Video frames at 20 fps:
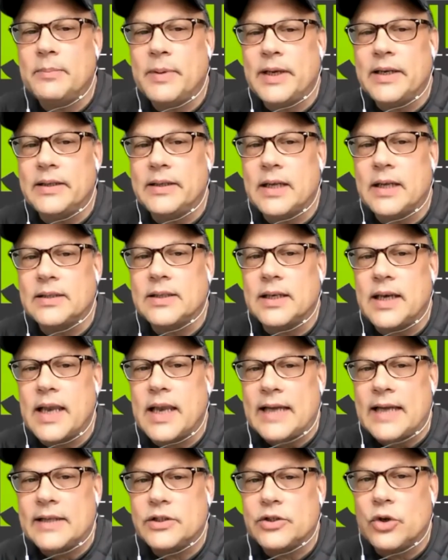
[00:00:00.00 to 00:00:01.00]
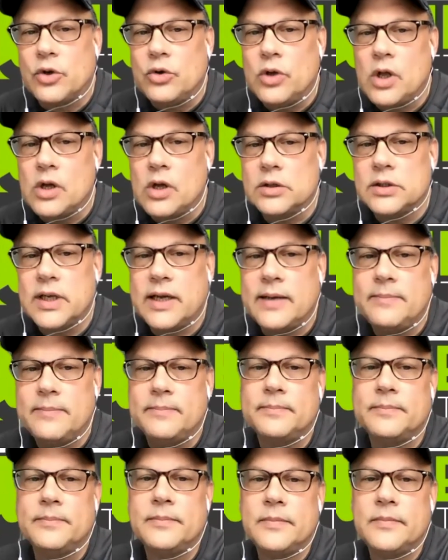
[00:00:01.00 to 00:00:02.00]
doesn't last a whole long time.
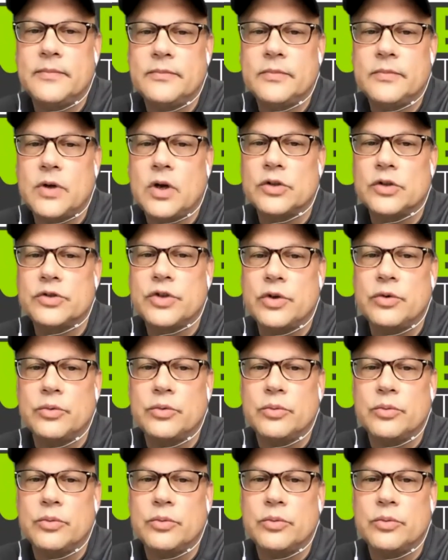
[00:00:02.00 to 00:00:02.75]
Also,